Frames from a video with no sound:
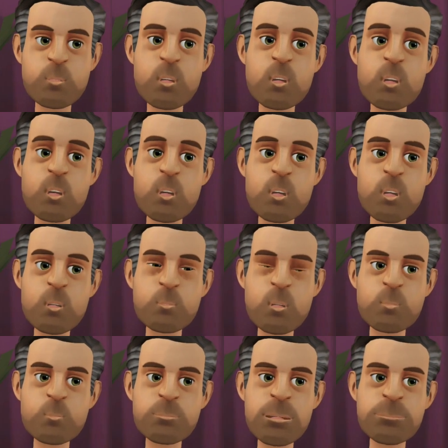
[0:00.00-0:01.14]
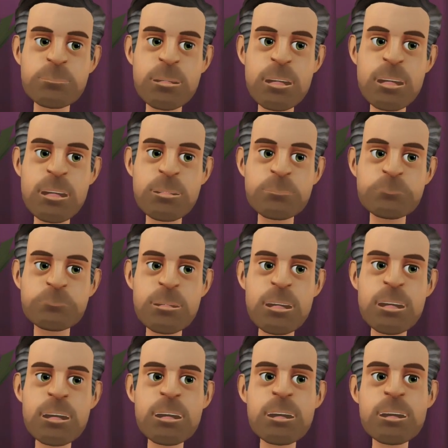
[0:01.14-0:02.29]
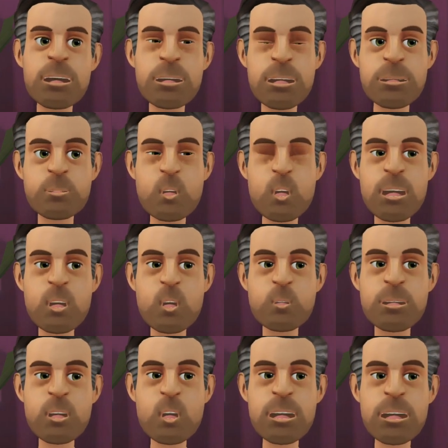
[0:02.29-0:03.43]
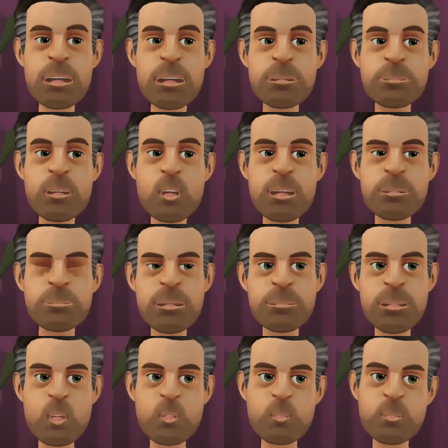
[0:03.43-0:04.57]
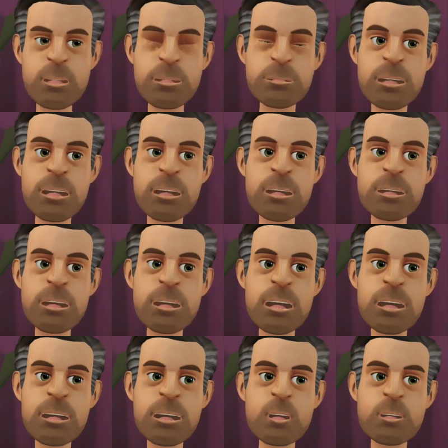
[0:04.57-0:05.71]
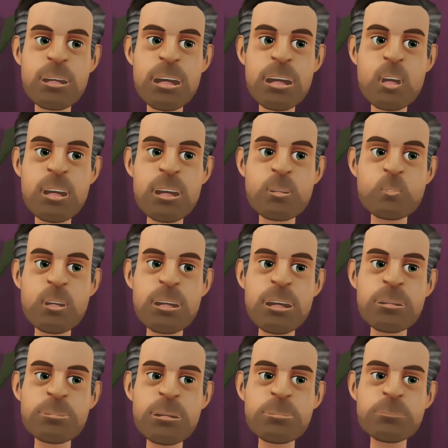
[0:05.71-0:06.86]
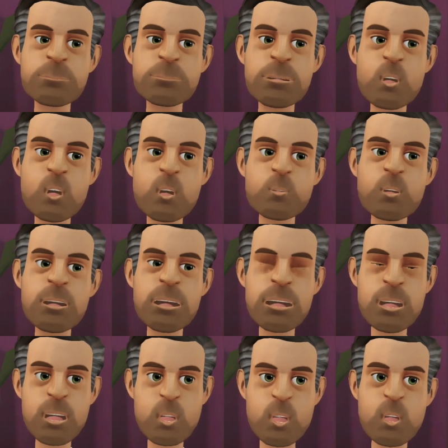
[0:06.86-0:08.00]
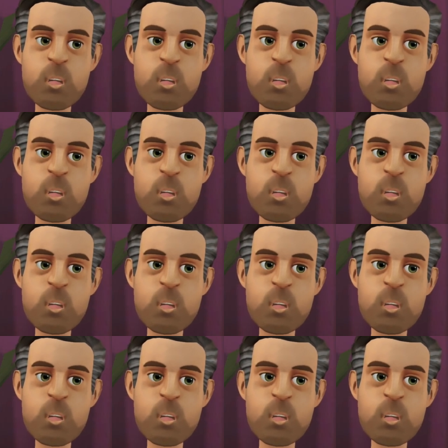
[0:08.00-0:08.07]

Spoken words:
And that's exactly what they did. And that's exactly, and it started, over 500 years ago. Today's 2020, and this is 1455.